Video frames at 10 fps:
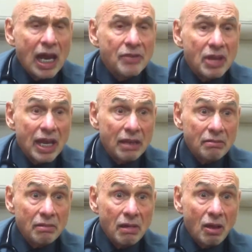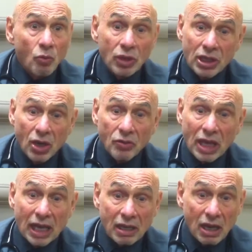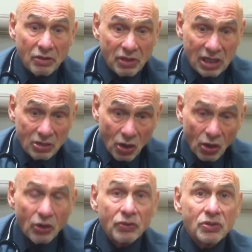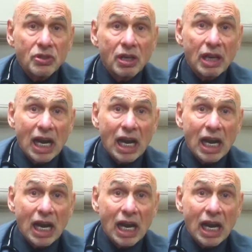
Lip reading: And then we know that the nerves